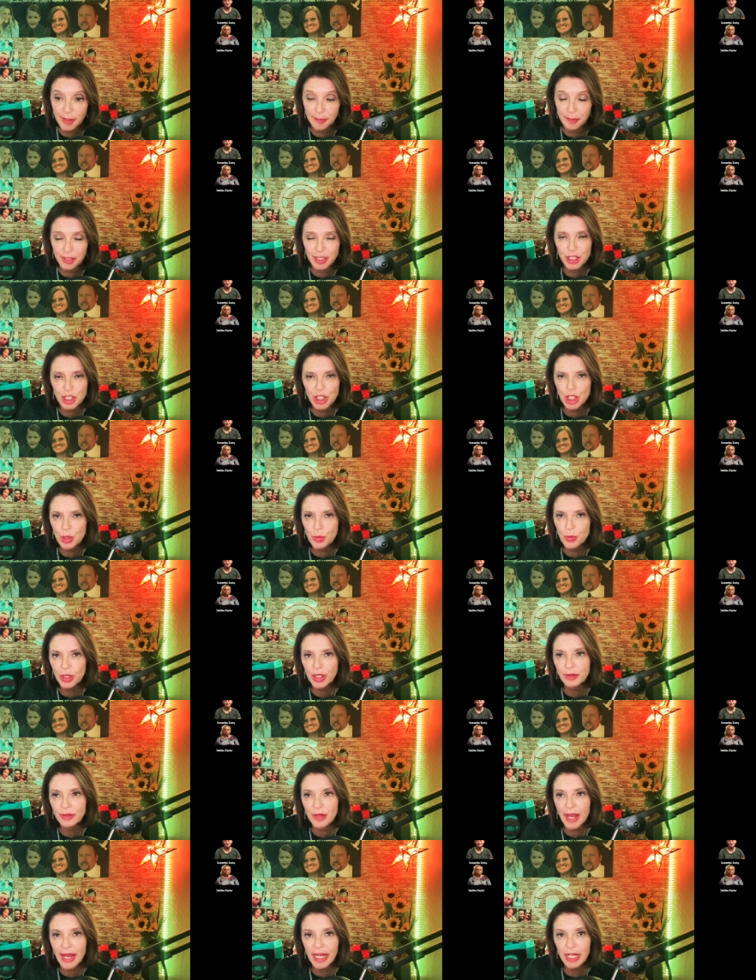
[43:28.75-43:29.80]
But she would,
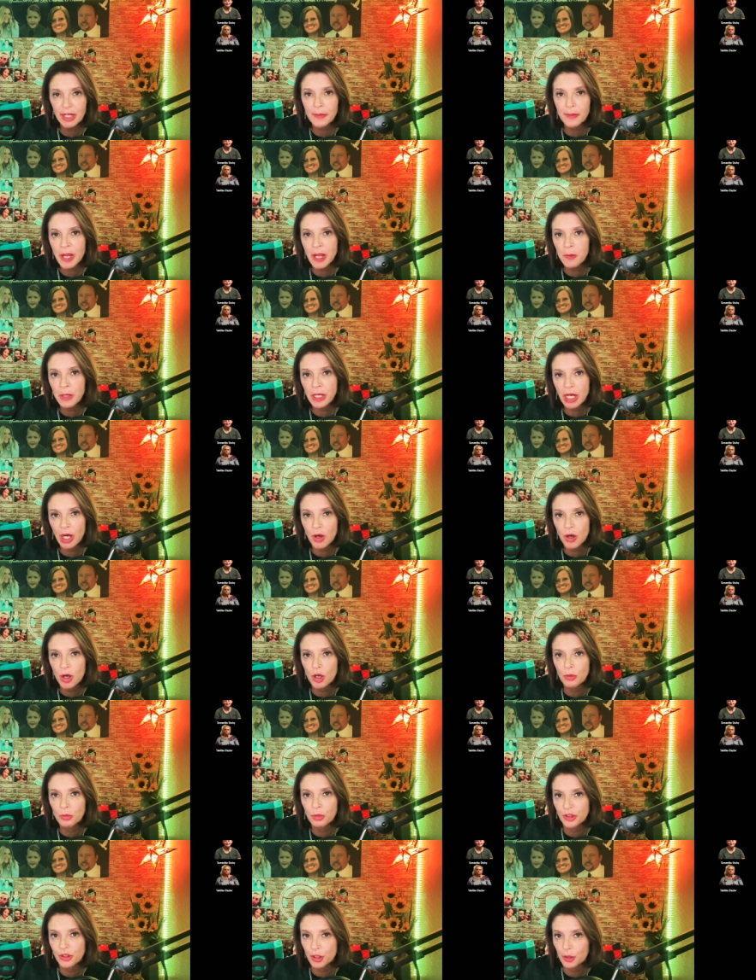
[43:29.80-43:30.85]
Hannah Mae would go home
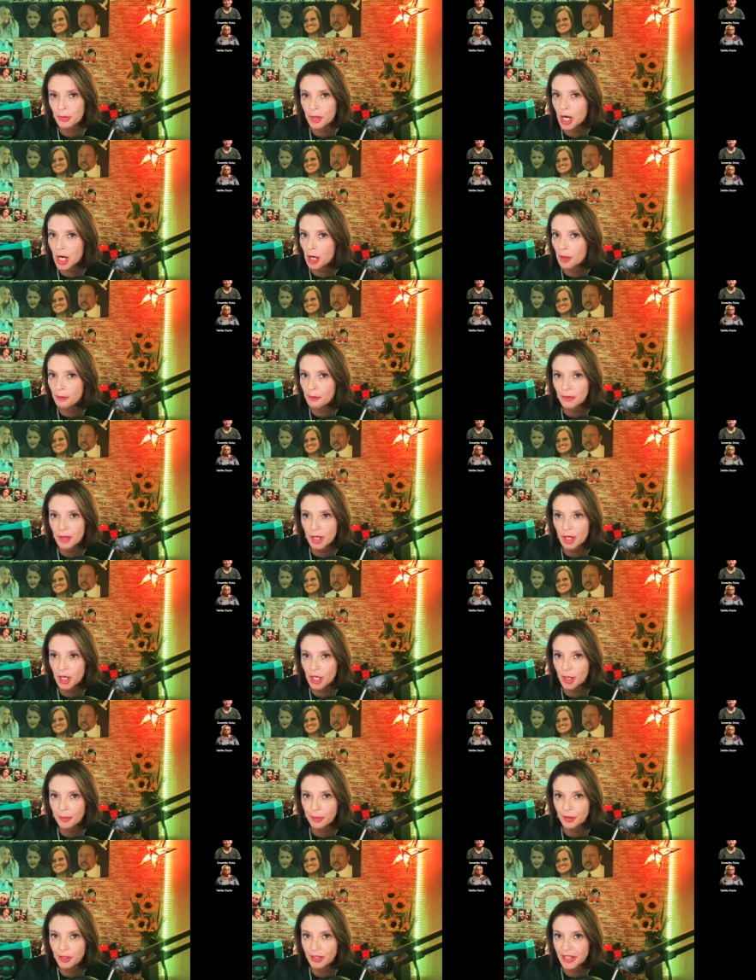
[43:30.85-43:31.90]
with her mom a
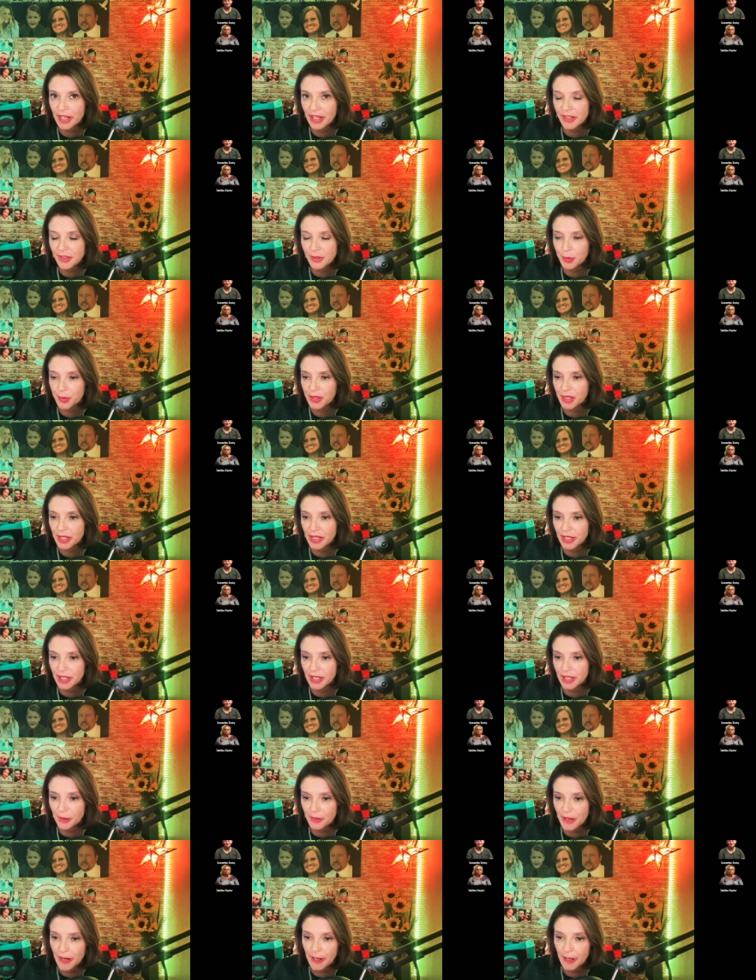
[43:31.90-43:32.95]
couple of days a week here
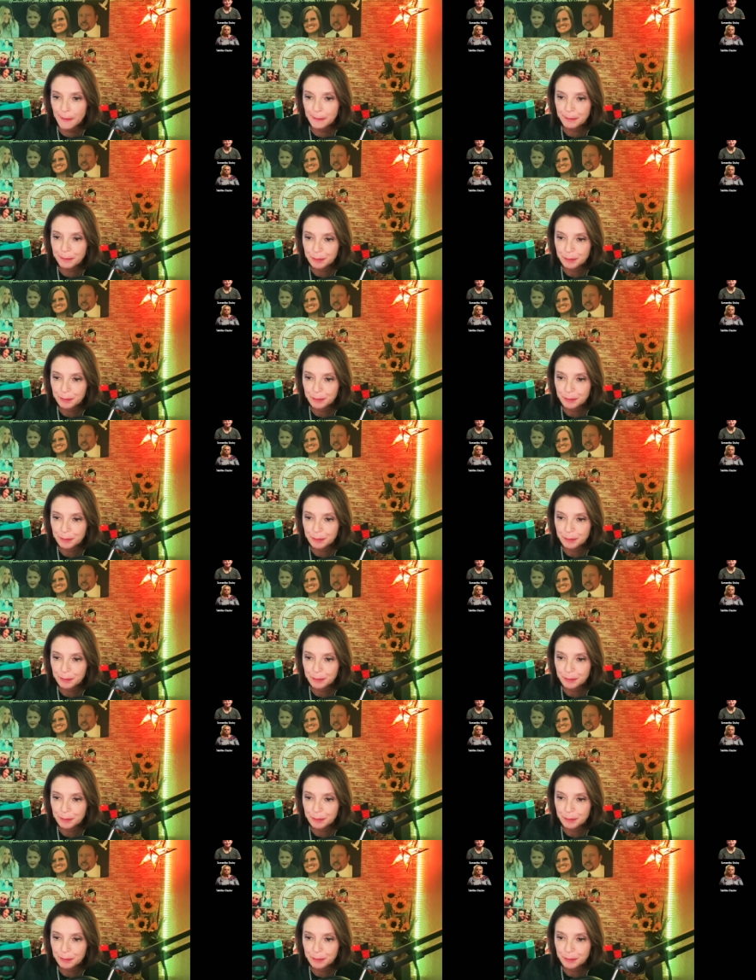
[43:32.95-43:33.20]
and there.